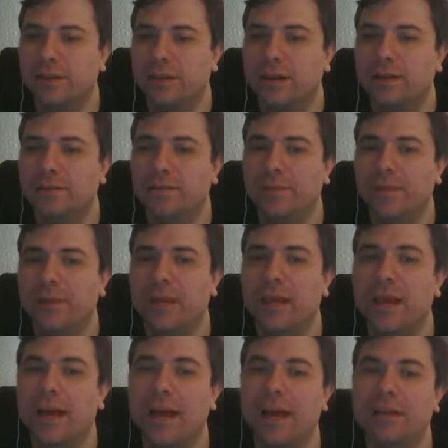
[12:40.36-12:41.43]

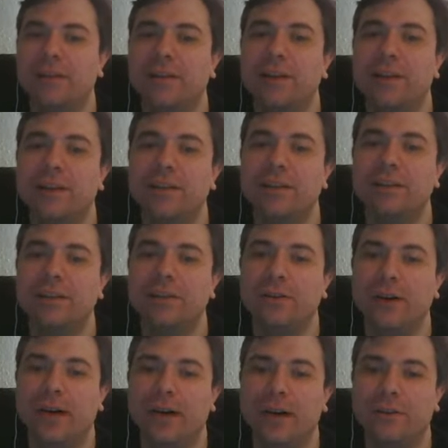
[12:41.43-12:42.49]
Yeah, and they
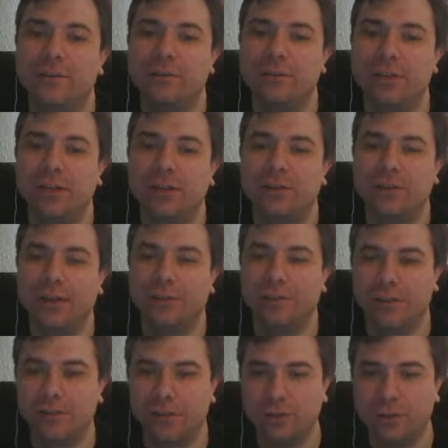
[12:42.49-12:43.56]
don't have shields
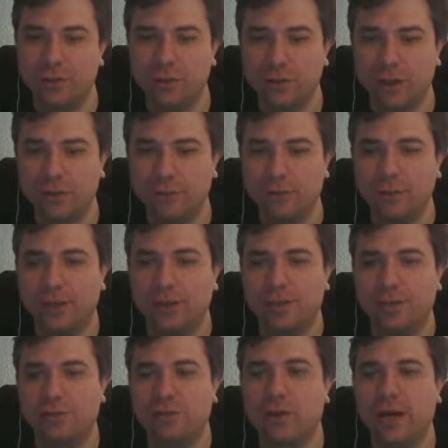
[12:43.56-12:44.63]
actually, so you could give them an
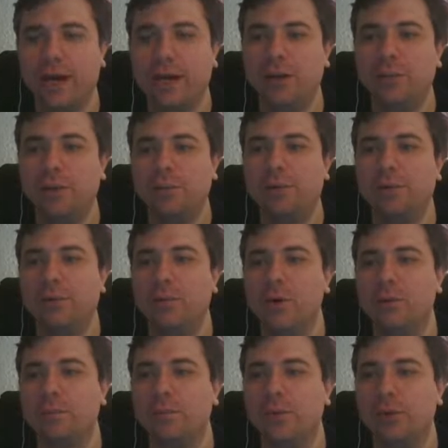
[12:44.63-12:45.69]
additional hand weapon for
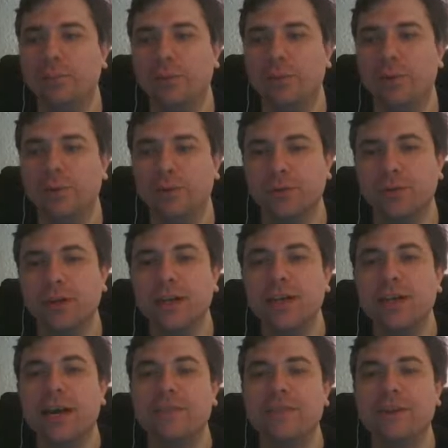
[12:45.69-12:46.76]
1 point per model,
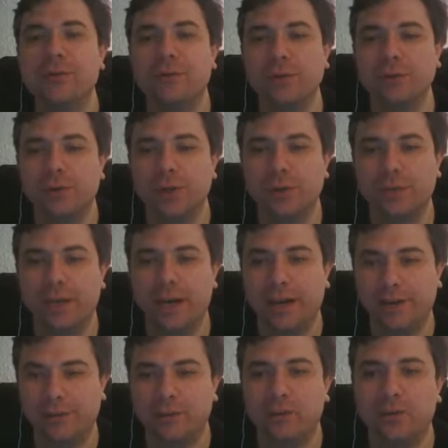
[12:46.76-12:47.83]
and then you've got 2
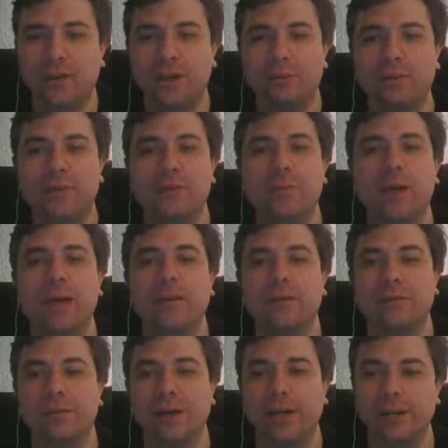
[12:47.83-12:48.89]
attacks, or you can give them
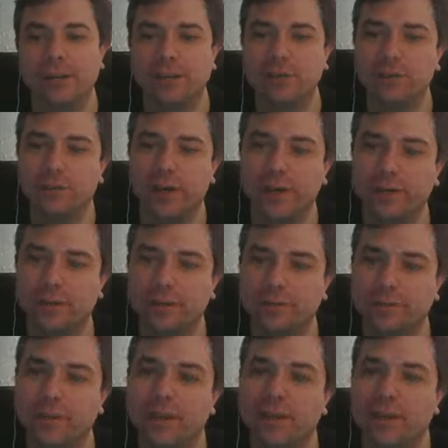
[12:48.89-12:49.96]
spears and fight in additional ranks.